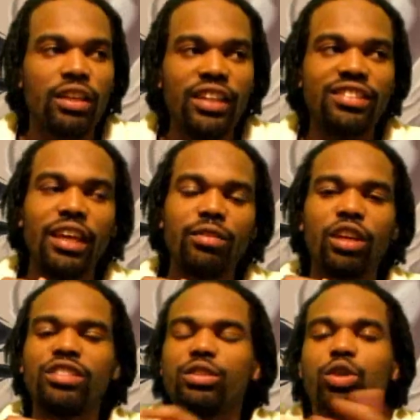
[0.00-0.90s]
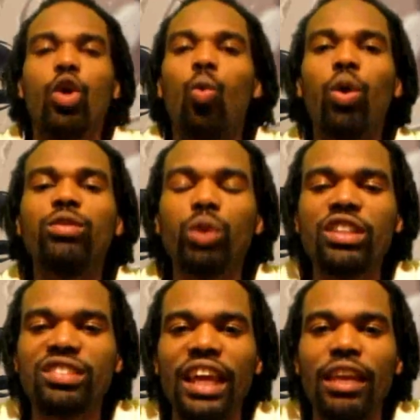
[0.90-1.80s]
let's say, because
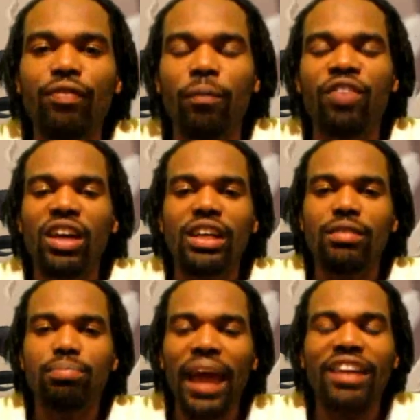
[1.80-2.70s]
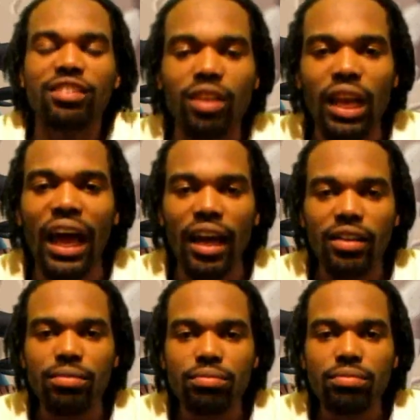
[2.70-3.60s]
what's in it from fucking Masterlock?